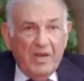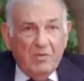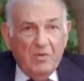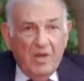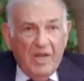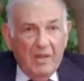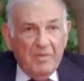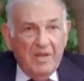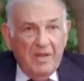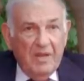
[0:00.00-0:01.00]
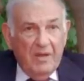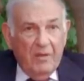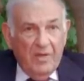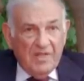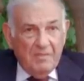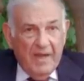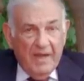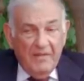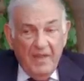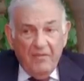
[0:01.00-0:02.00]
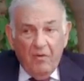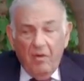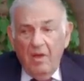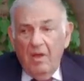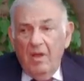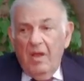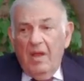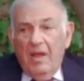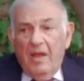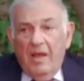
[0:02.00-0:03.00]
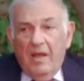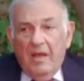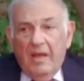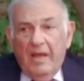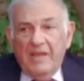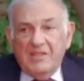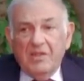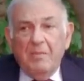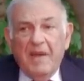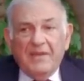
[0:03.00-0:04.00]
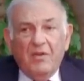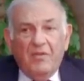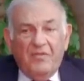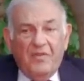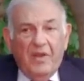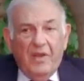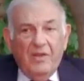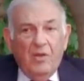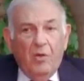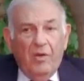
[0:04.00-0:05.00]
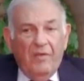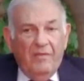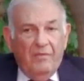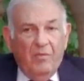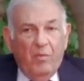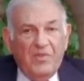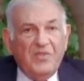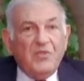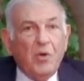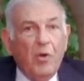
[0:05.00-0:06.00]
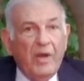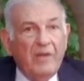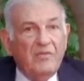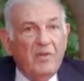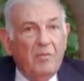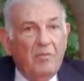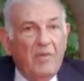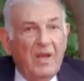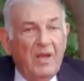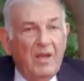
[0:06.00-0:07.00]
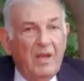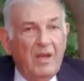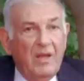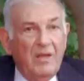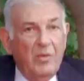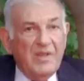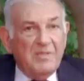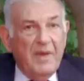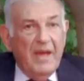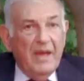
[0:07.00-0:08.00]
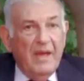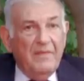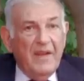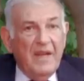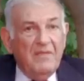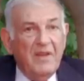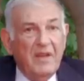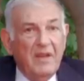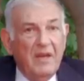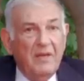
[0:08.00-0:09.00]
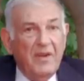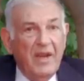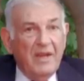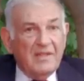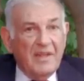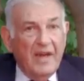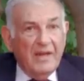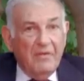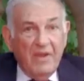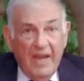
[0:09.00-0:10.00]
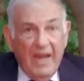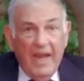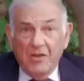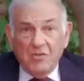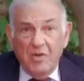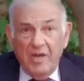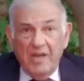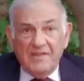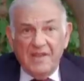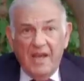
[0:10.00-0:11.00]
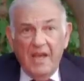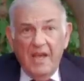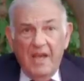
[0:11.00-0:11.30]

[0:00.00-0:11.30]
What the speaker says: why it would not happen in the West Bank. Therefore, it's not a matter of withdrawing from the West Bank and then leaving Ariel aside. Ariel actually is a